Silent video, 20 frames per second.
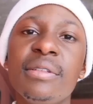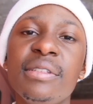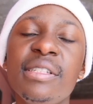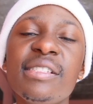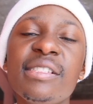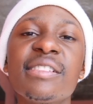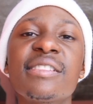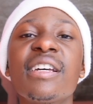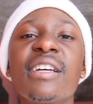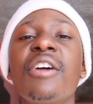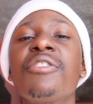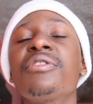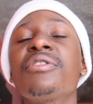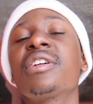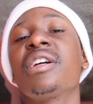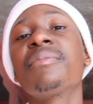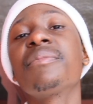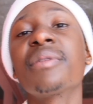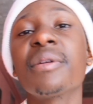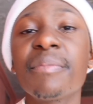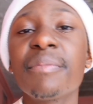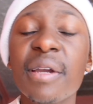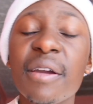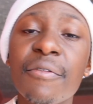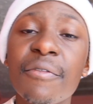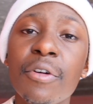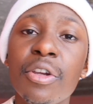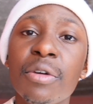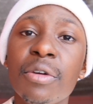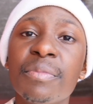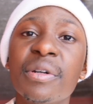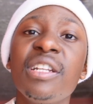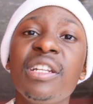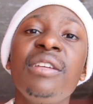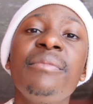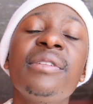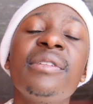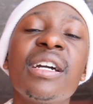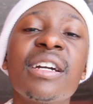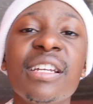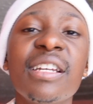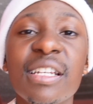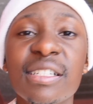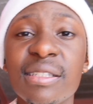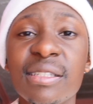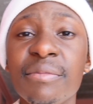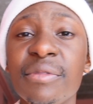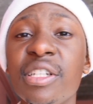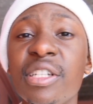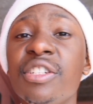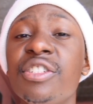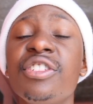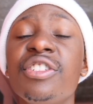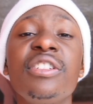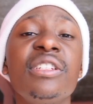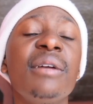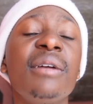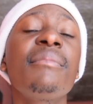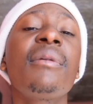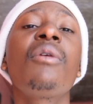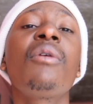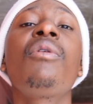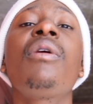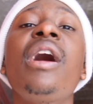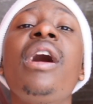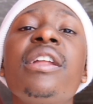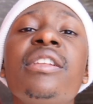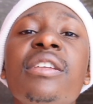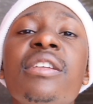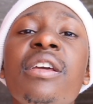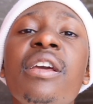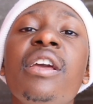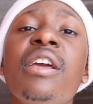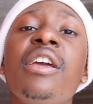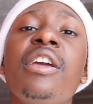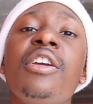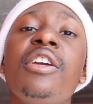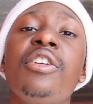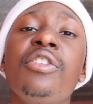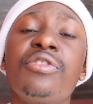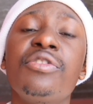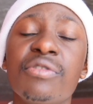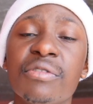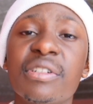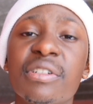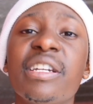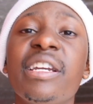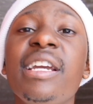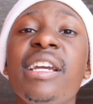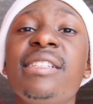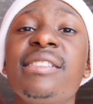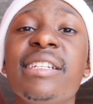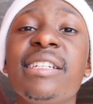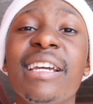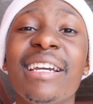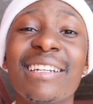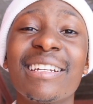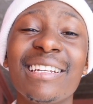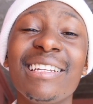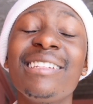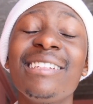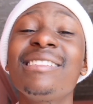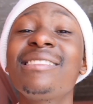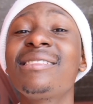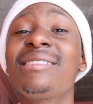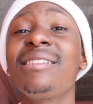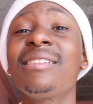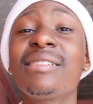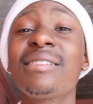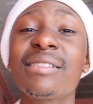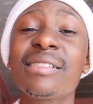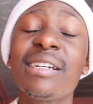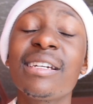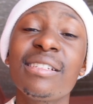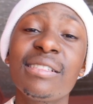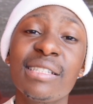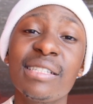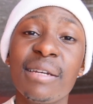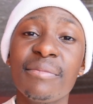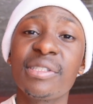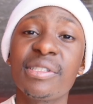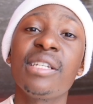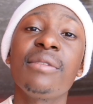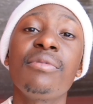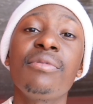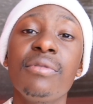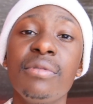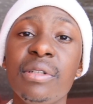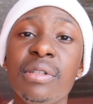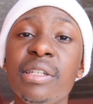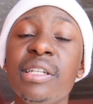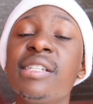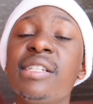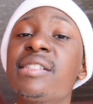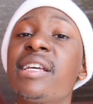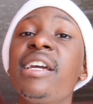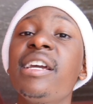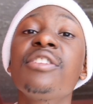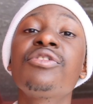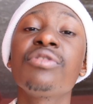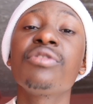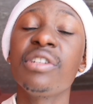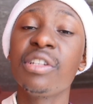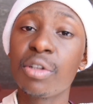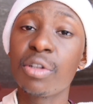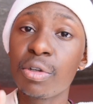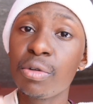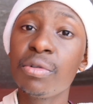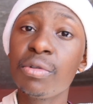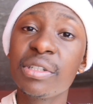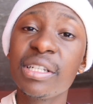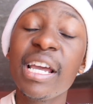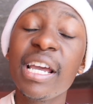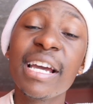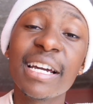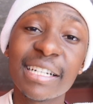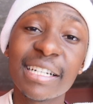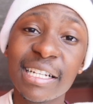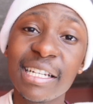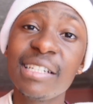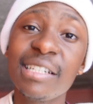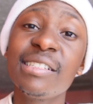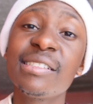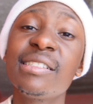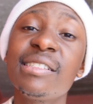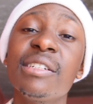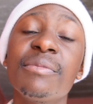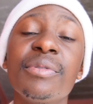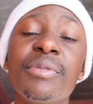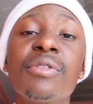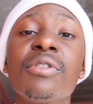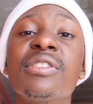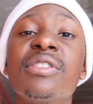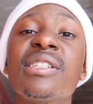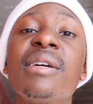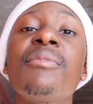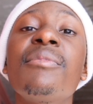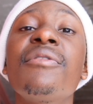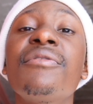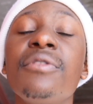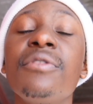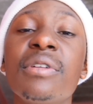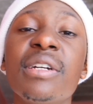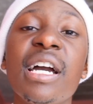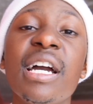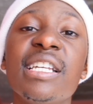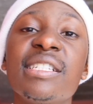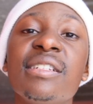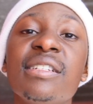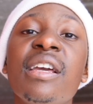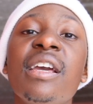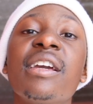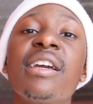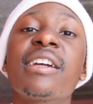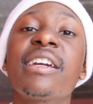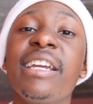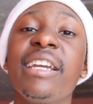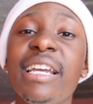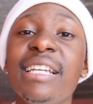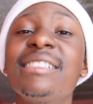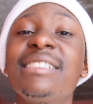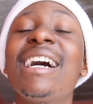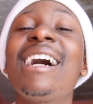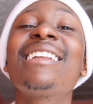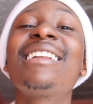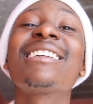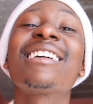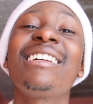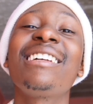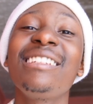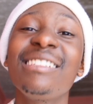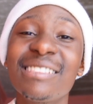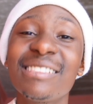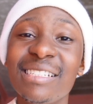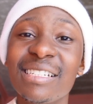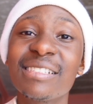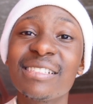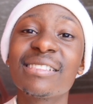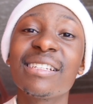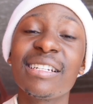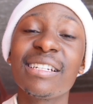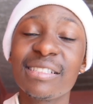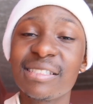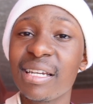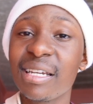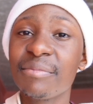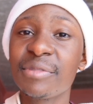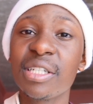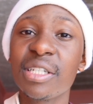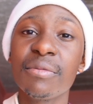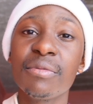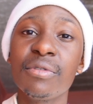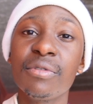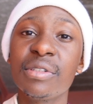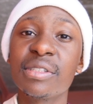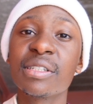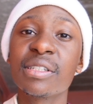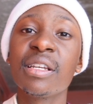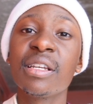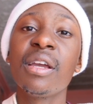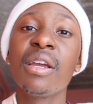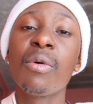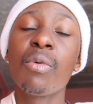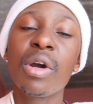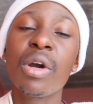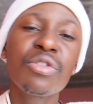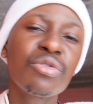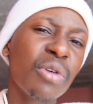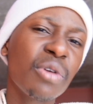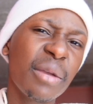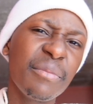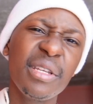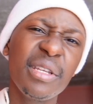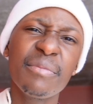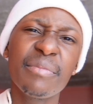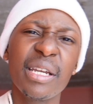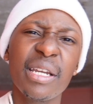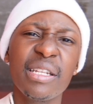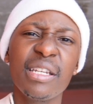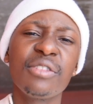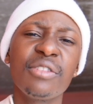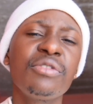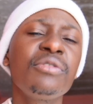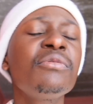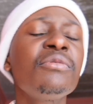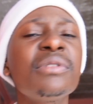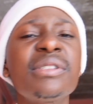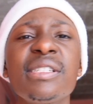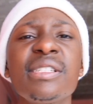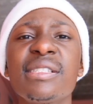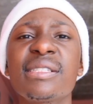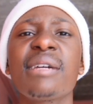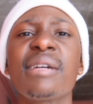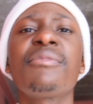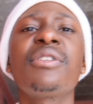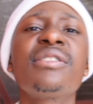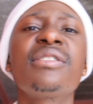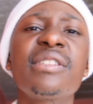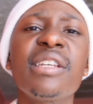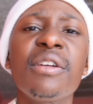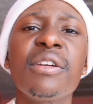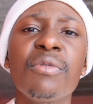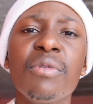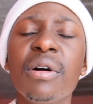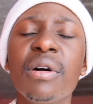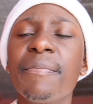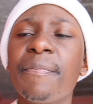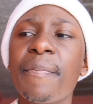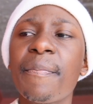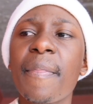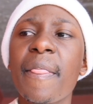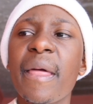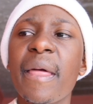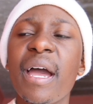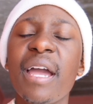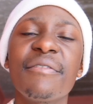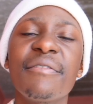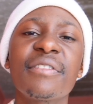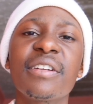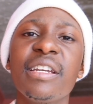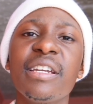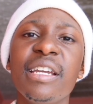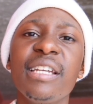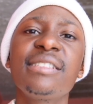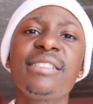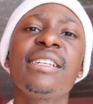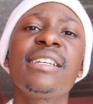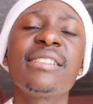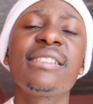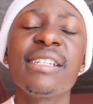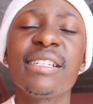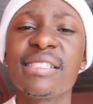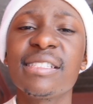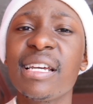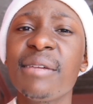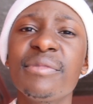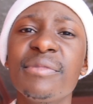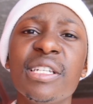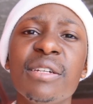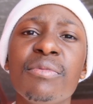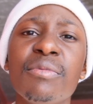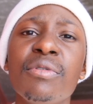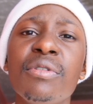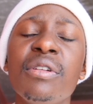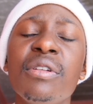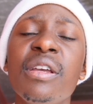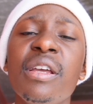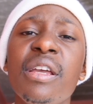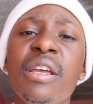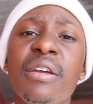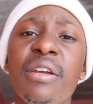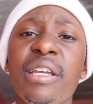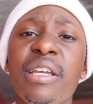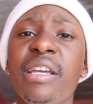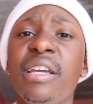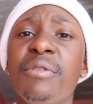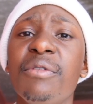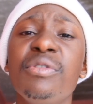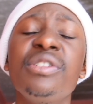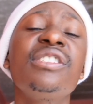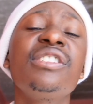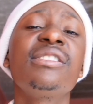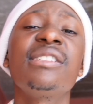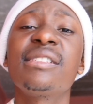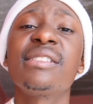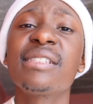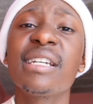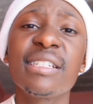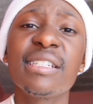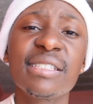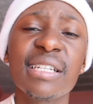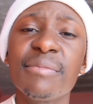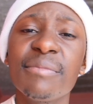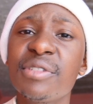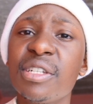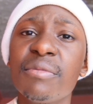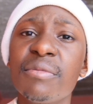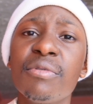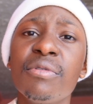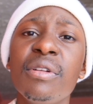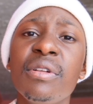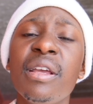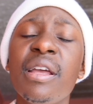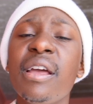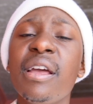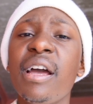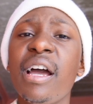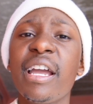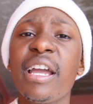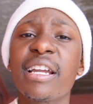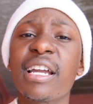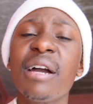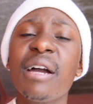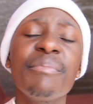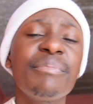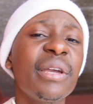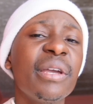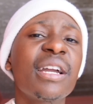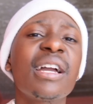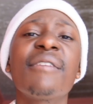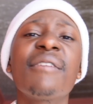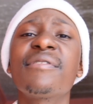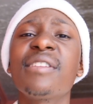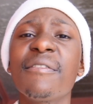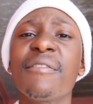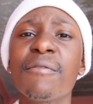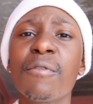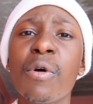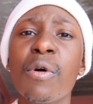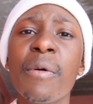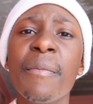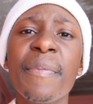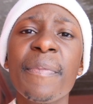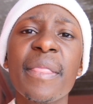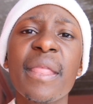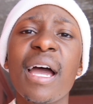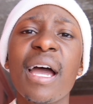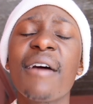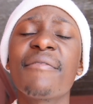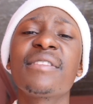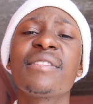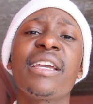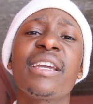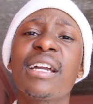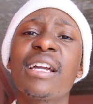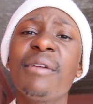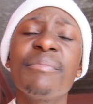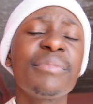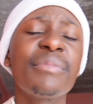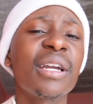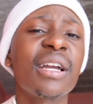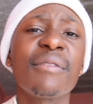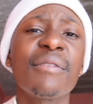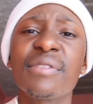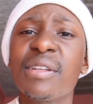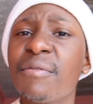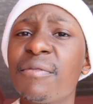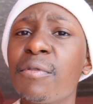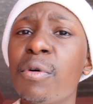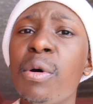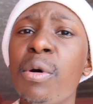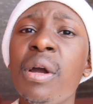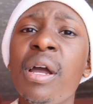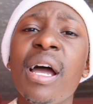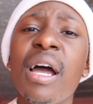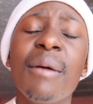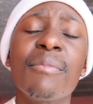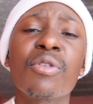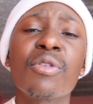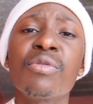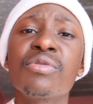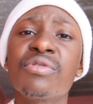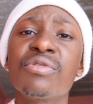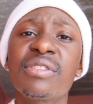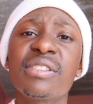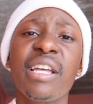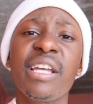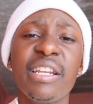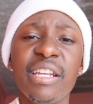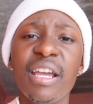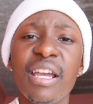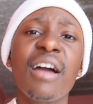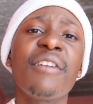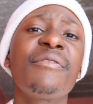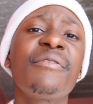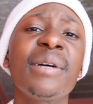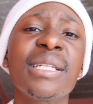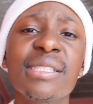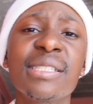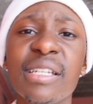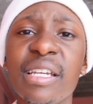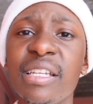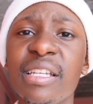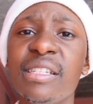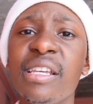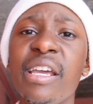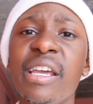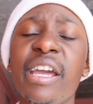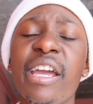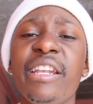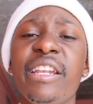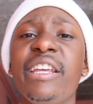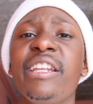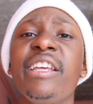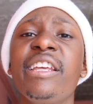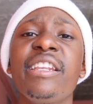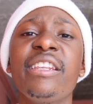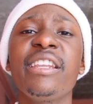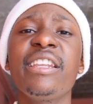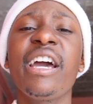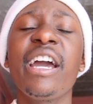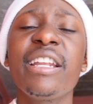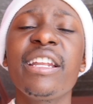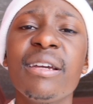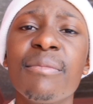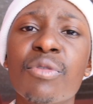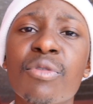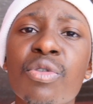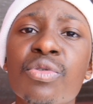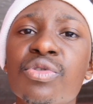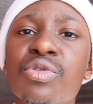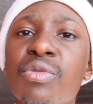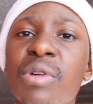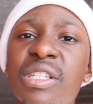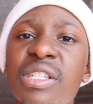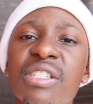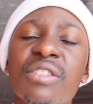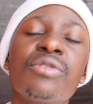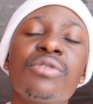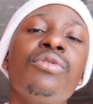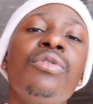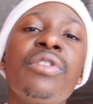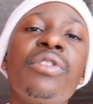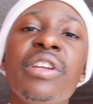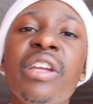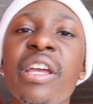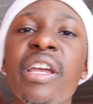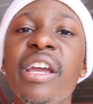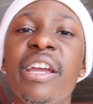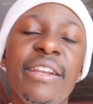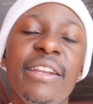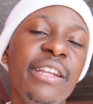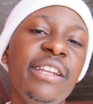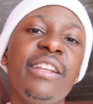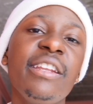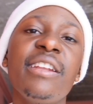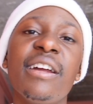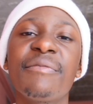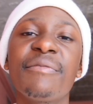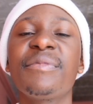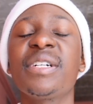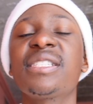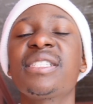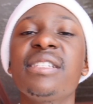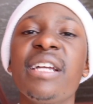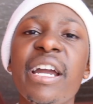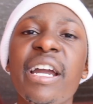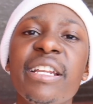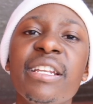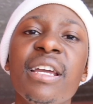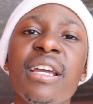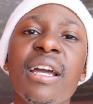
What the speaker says: This is how you can prepare for your preliminary examination. Number one is to create a realistic study timetable. Yes, I had to include realistic because some of you guys create unrealistic study timetables. What do I mean by that? You will see someone saying, well, I've created a timetable, which is a study timetable. I come back after 4. After I come back after 4, I'm going to study at 8:30, and then at 9, I'm going to watch a story, and then at 9:30,